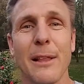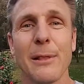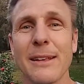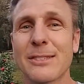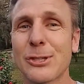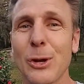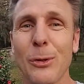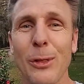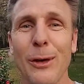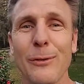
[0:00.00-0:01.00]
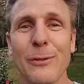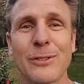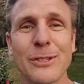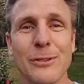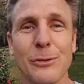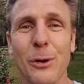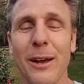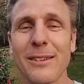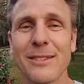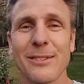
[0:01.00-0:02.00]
let's show the love of Jesus Christ.